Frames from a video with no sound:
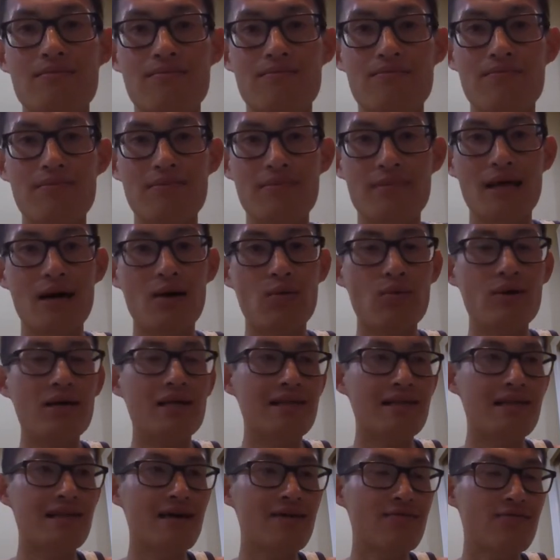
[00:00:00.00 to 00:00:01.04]
that we
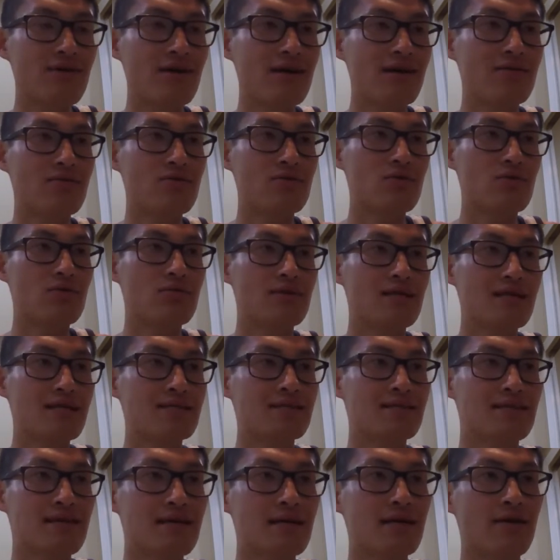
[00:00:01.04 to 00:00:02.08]
live into
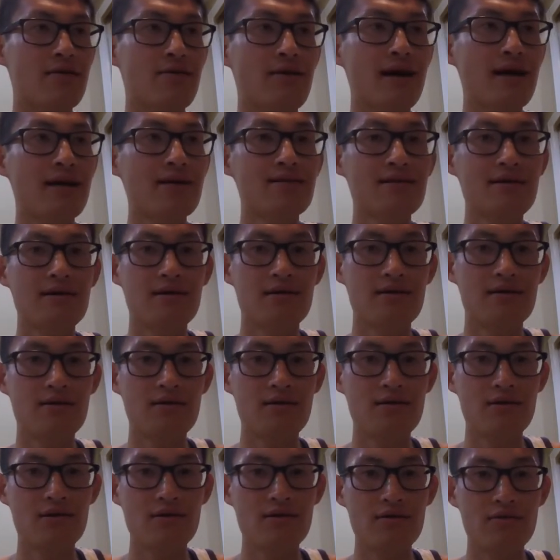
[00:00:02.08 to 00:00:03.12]
this year, right?
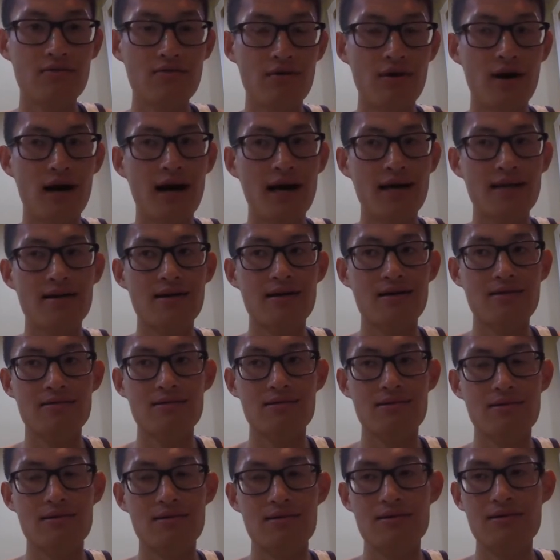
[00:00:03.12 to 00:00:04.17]
For eye doctor.
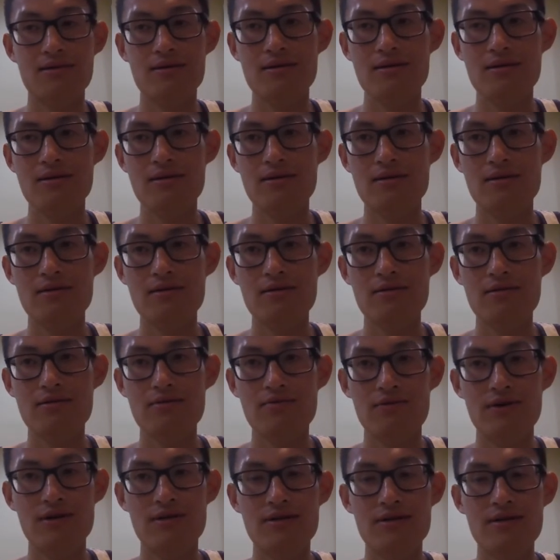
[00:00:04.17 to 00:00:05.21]

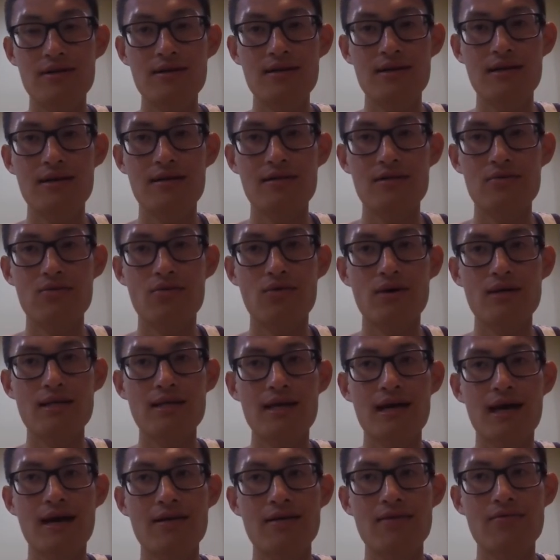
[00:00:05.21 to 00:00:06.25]
Vision 20
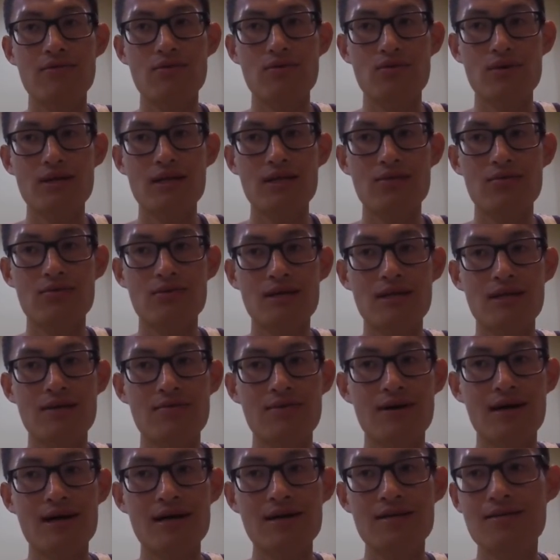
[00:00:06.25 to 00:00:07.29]
out of 2020,
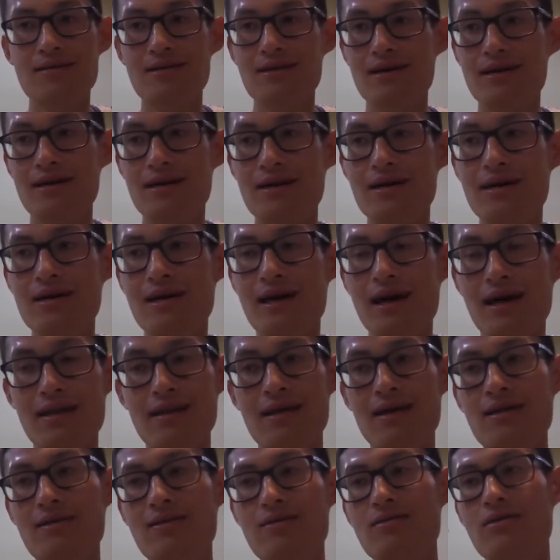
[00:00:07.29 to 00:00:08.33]
right? And
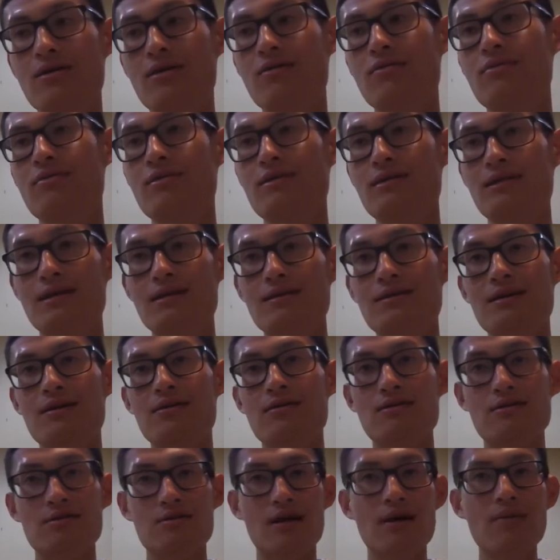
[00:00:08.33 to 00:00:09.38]
then, this year
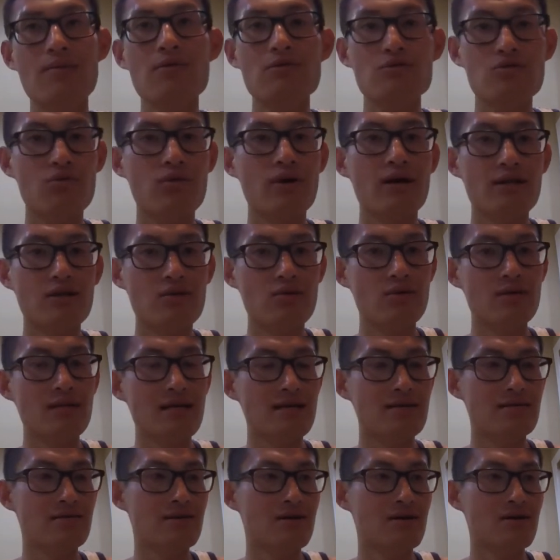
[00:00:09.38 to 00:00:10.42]
is double 2020.
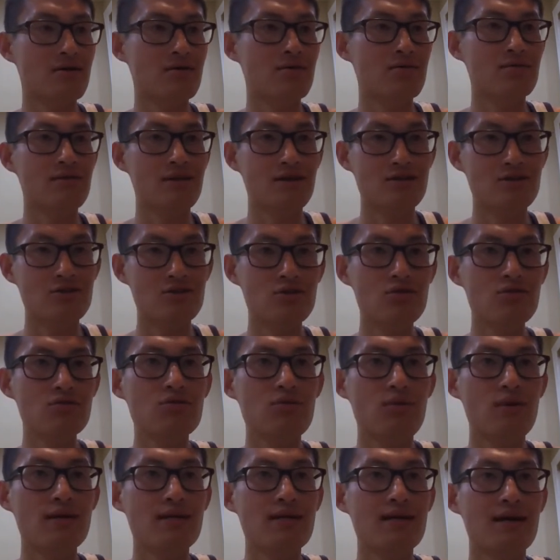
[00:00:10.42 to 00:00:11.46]
So there's
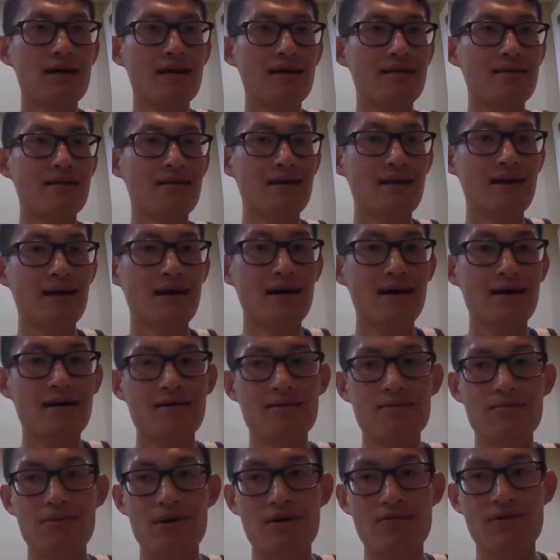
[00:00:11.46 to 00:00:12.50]
220 and the
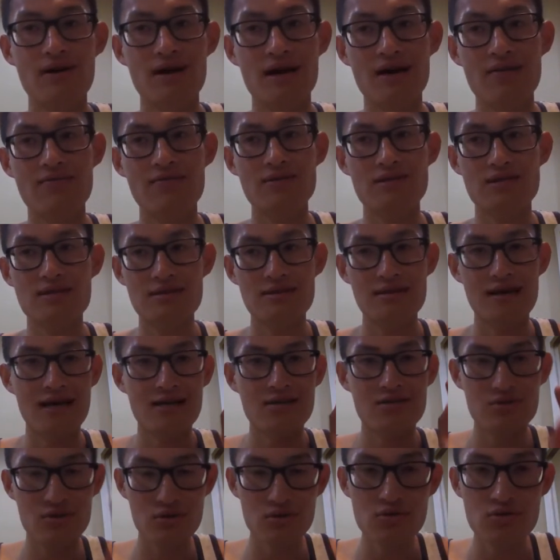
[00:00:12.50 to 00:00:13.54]
perfect eye vision has
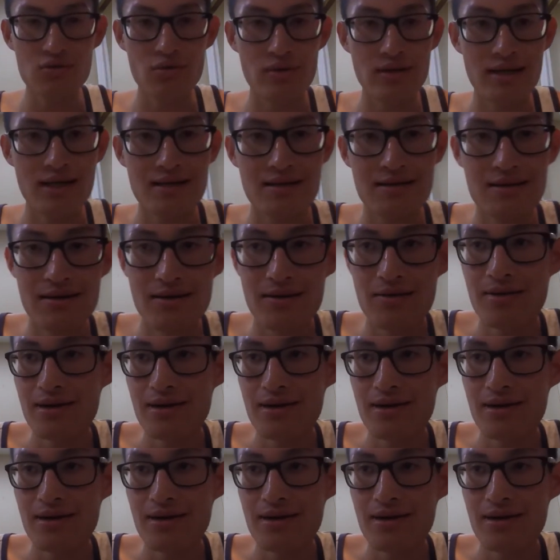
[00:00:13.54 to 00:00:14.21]
220. So